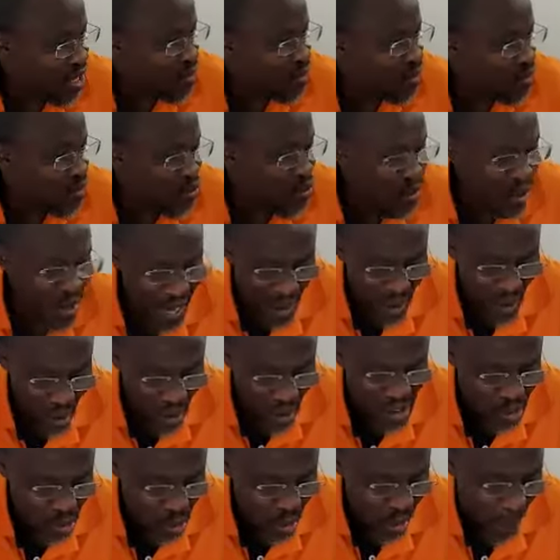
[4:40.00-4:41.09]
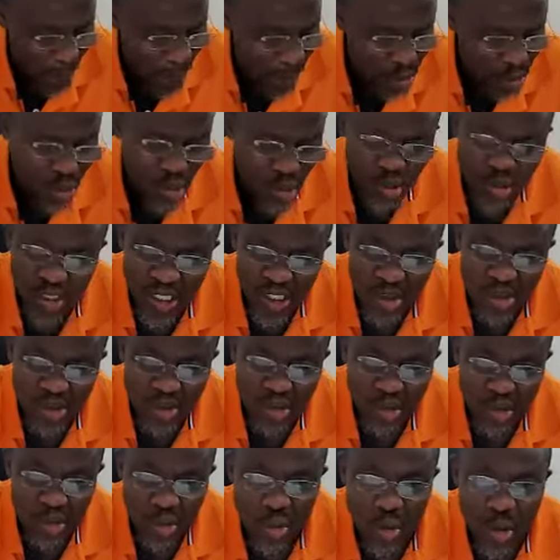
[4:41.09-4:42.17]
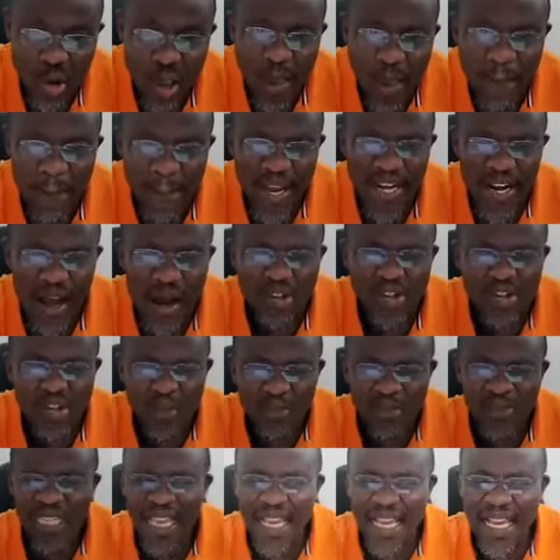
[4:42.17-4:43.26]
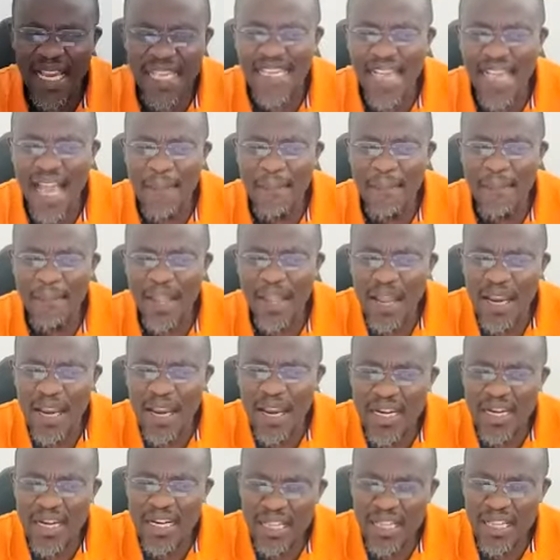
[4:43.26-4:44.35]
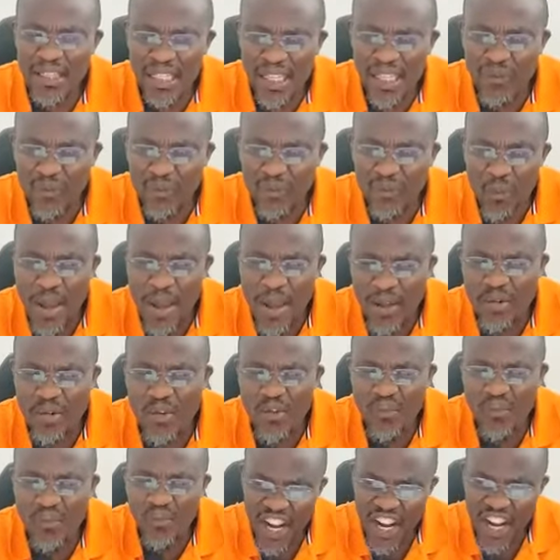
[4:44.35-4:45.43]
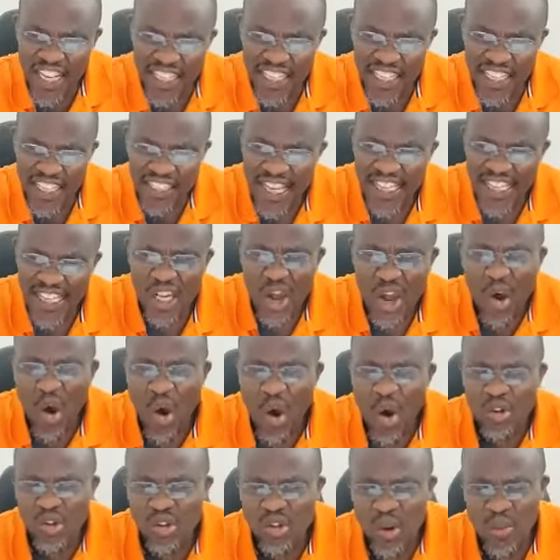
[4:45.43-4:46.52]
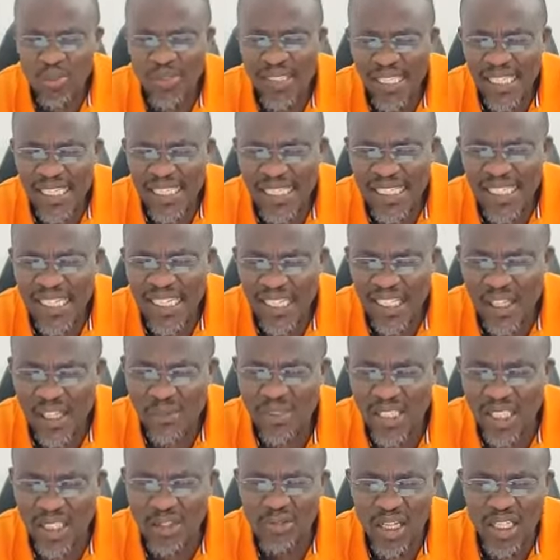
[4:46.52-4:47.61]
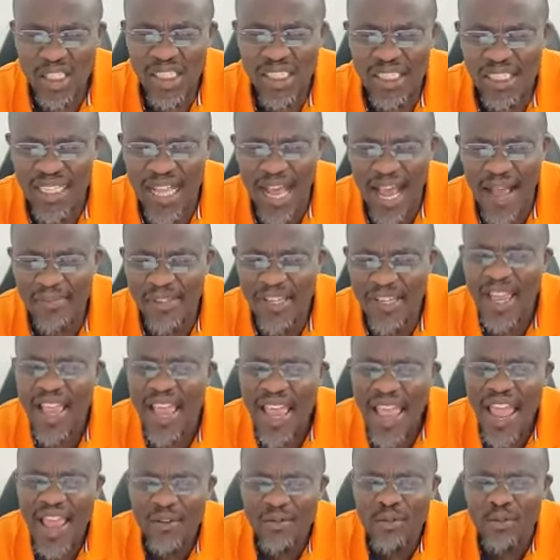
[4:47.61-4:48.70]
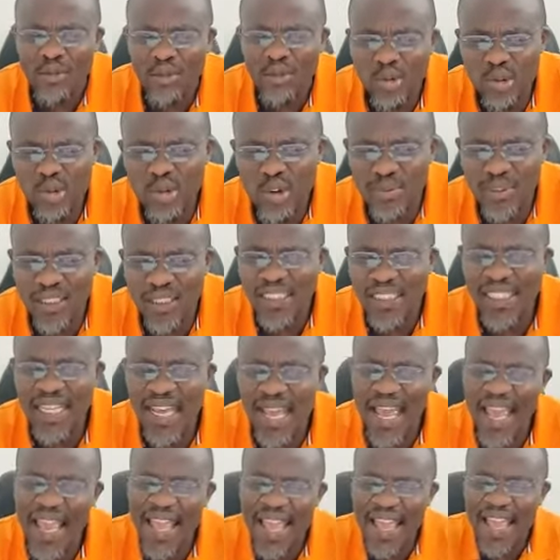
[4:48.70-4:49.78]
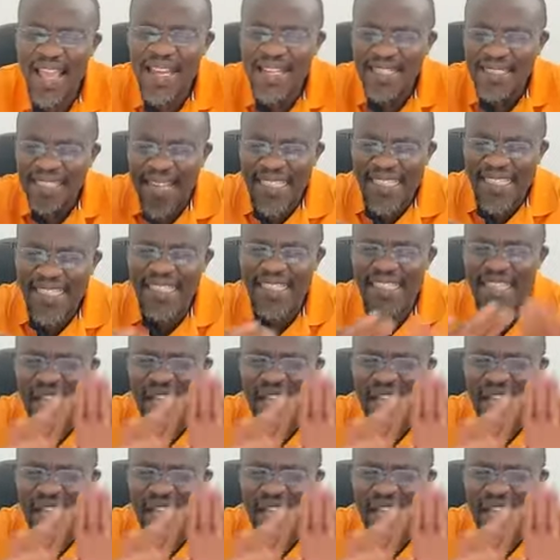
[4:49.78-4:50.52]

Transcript: You know that God is about to do this to you. But now some tests come, the thief will make you fail the test, or some, some situation comes and you do something, and that's it.